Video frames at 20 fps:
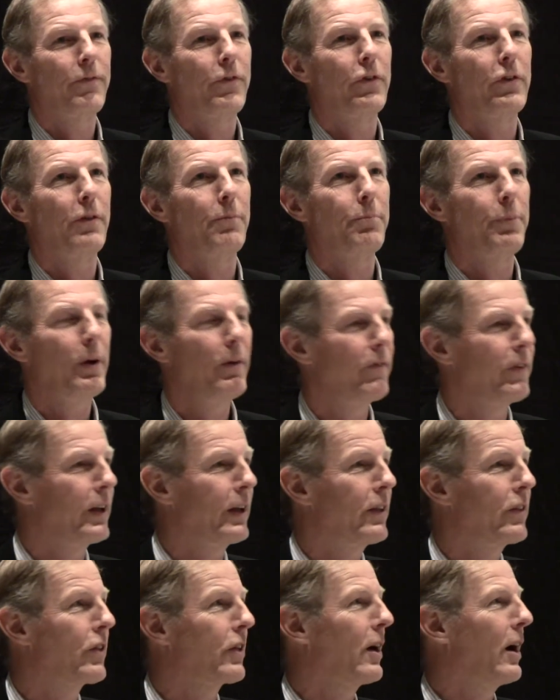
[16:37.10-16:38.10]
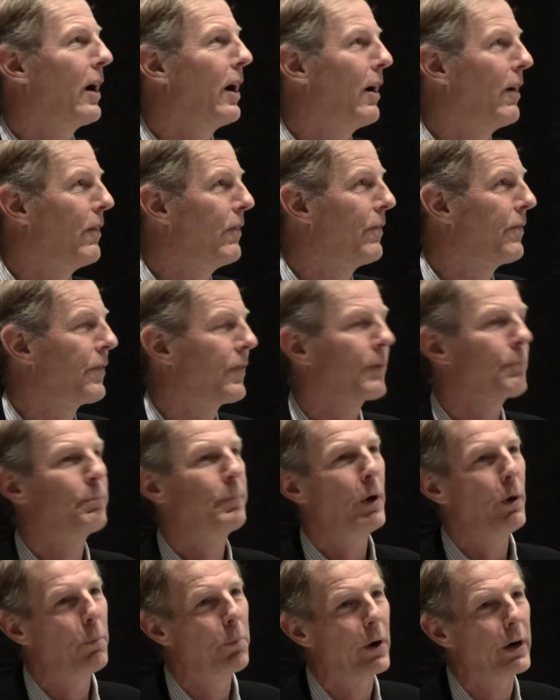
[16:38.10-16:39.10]
for the privilege of
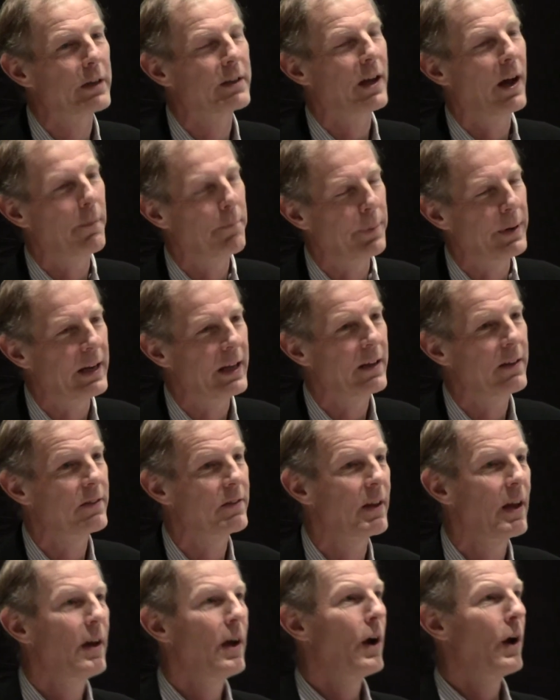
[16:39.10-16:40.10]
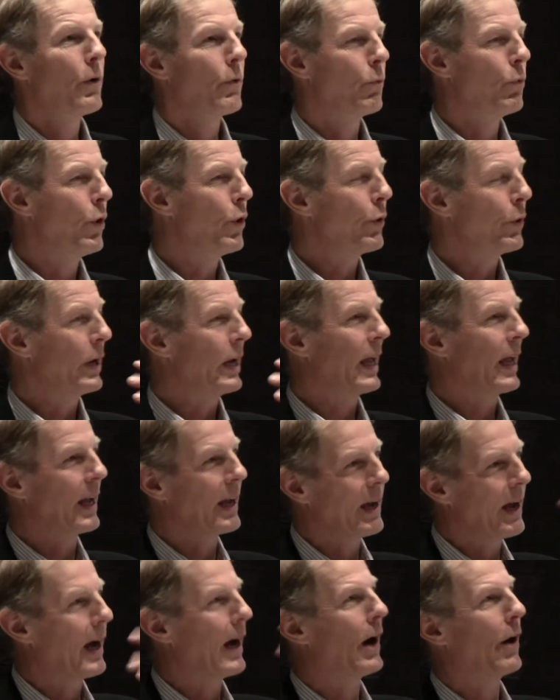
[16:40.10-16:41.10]
billboard companies
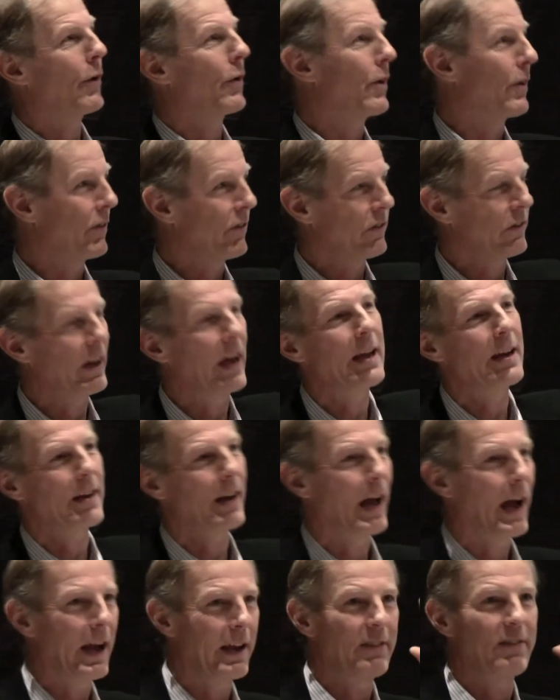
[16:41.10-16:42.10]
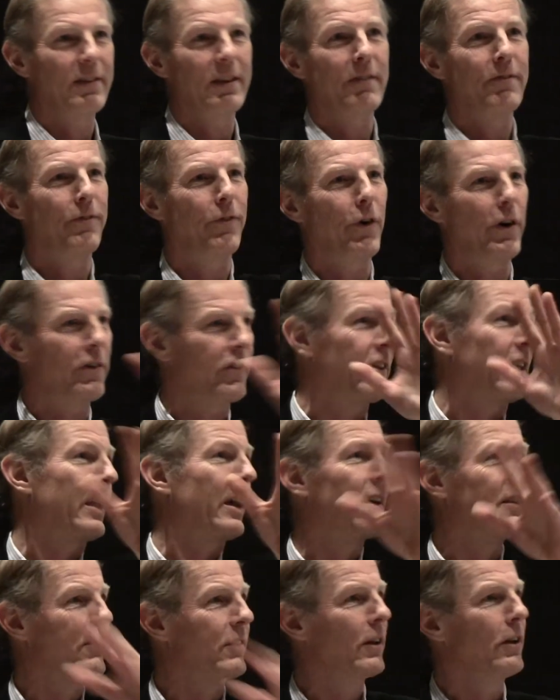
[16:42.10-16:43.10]
ruining our sight lines and
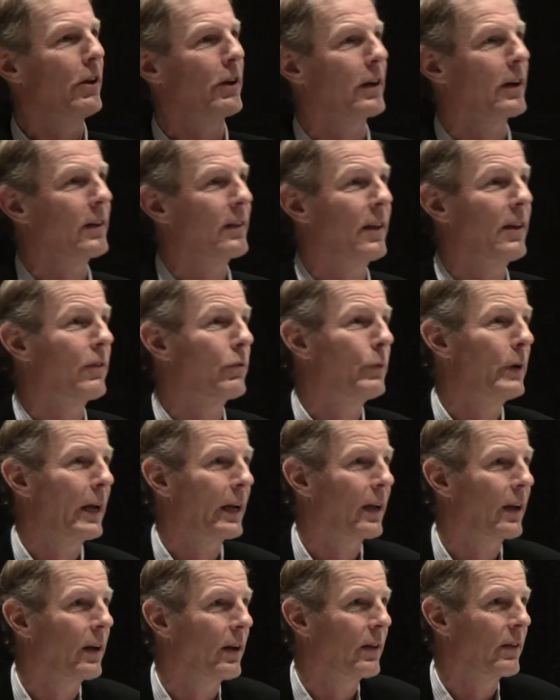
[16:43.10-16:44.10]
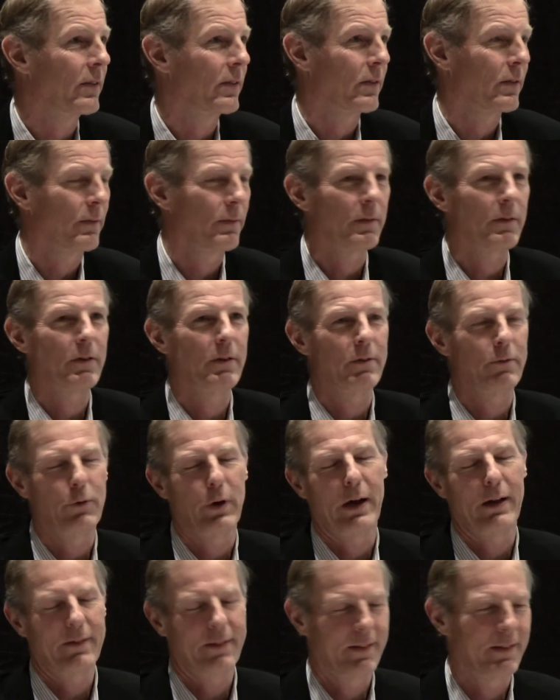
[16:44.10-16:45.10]
forcing us to look at these ridiculous,
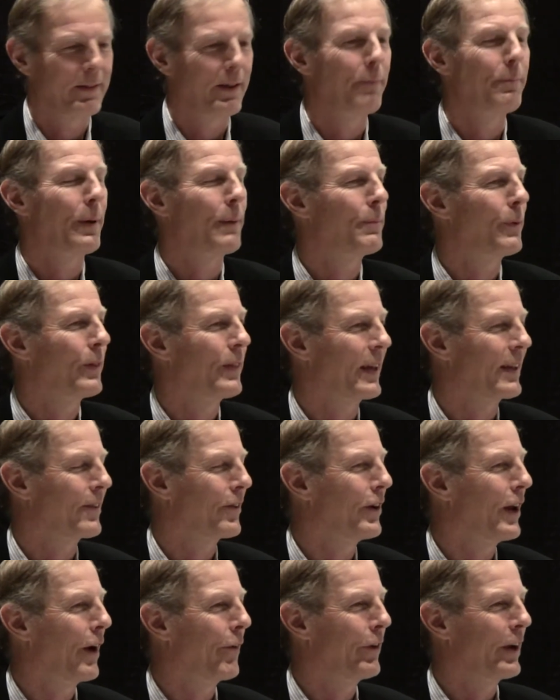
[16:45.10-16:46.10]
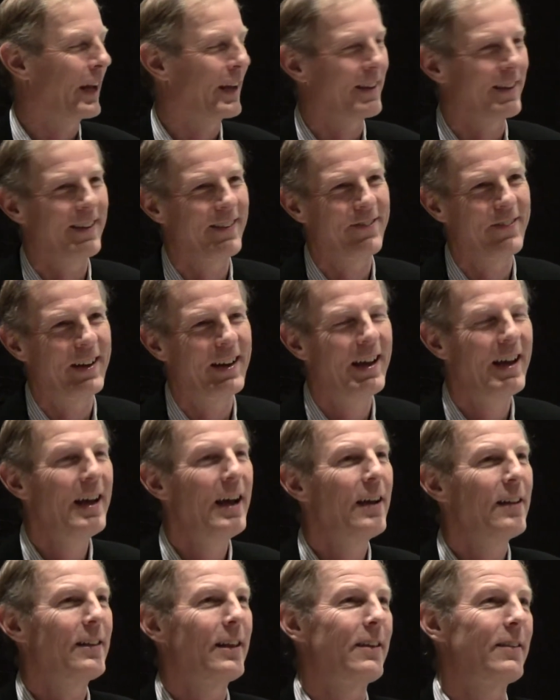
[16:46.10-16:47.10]
well, some people think they're not ridiculous, but
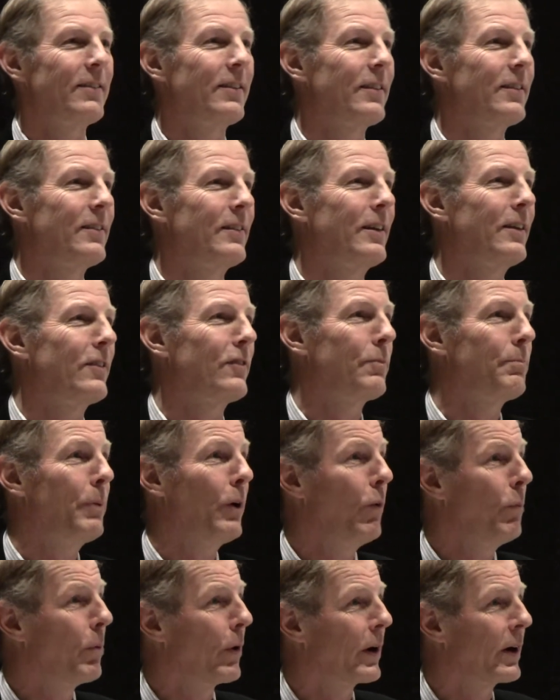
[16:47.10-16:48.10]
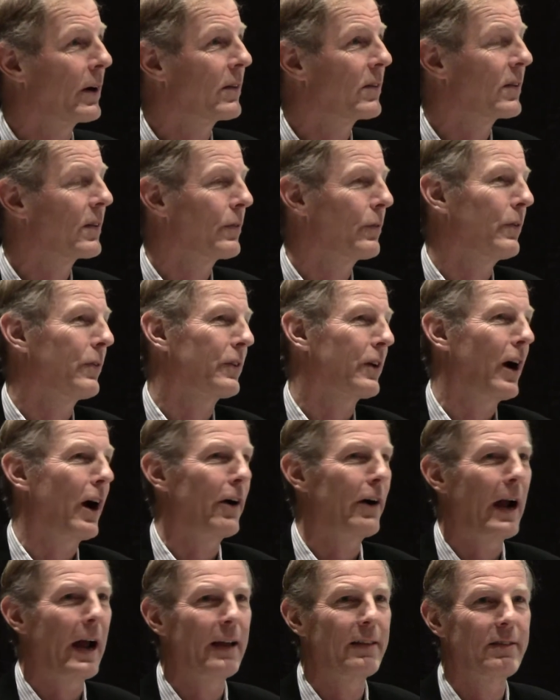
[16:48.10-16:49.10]
these, this, these billboards with
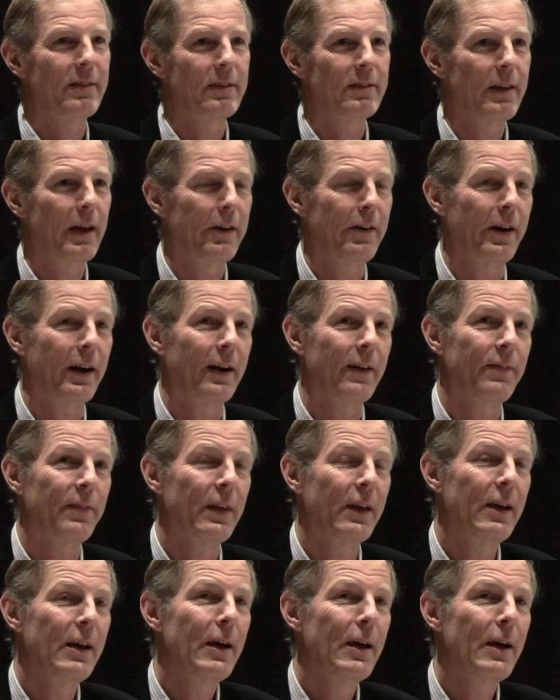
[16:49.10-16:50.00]
car ads, et cetera.